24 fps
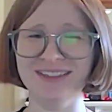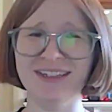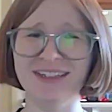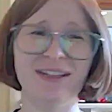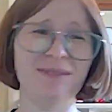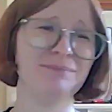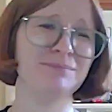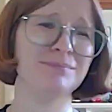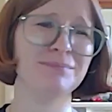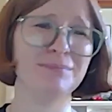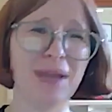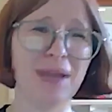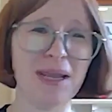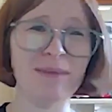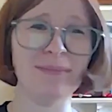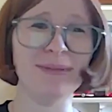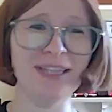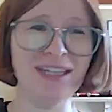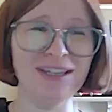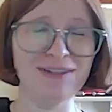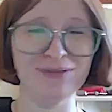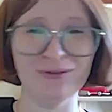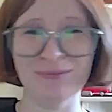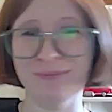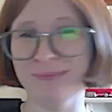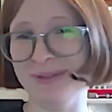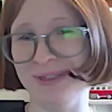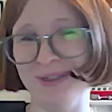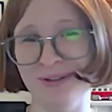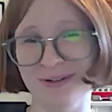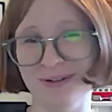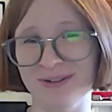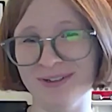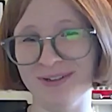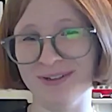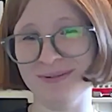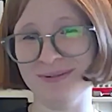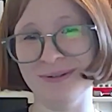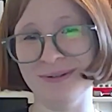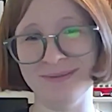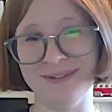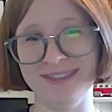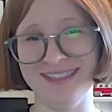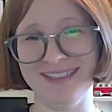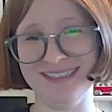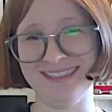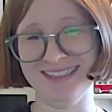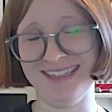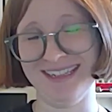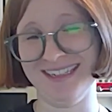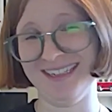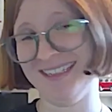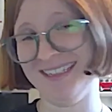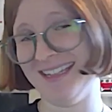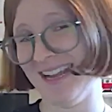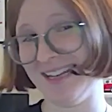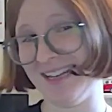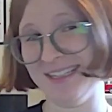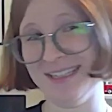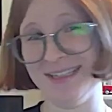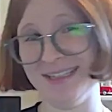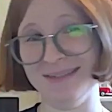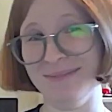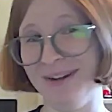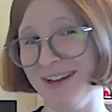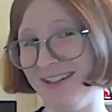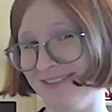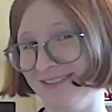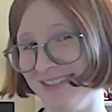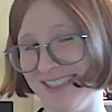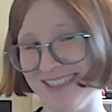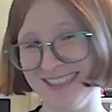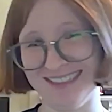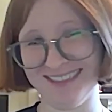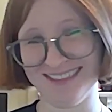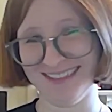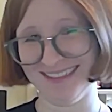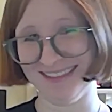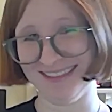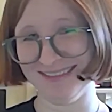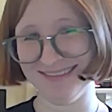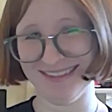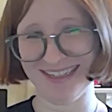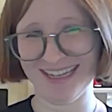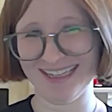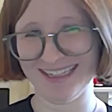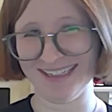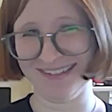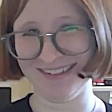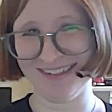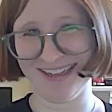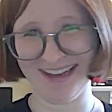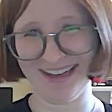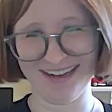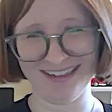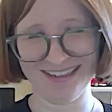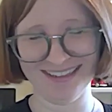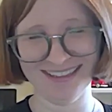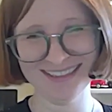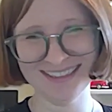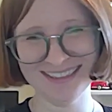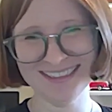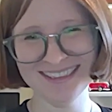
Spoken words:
like maybe even beyond what was intended by Russell, I don't know.